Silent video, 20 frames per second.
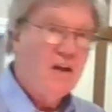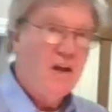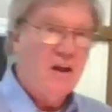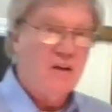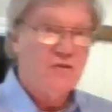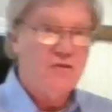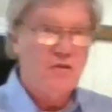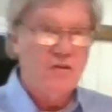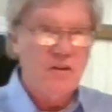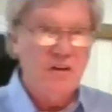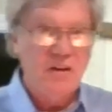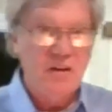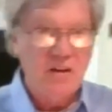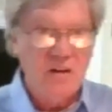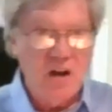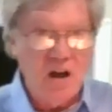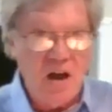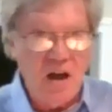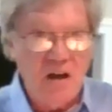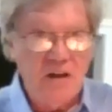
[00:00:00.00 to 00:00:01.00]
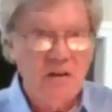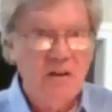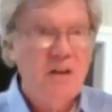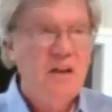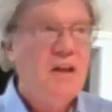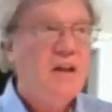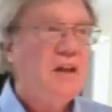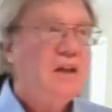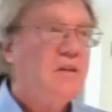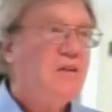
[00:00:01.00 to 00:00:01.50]
and turning to God
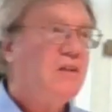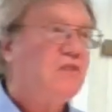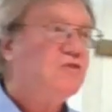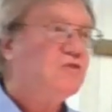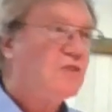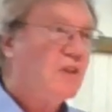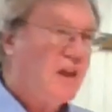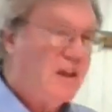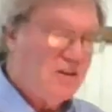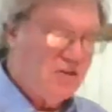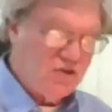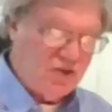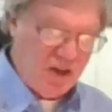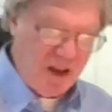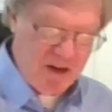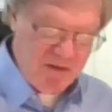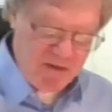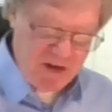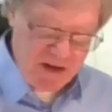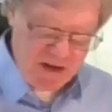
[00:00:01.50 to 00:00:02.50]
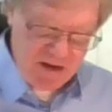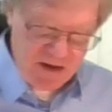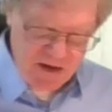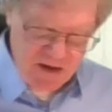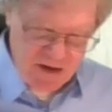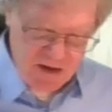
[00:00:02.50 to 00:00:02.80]
is a saving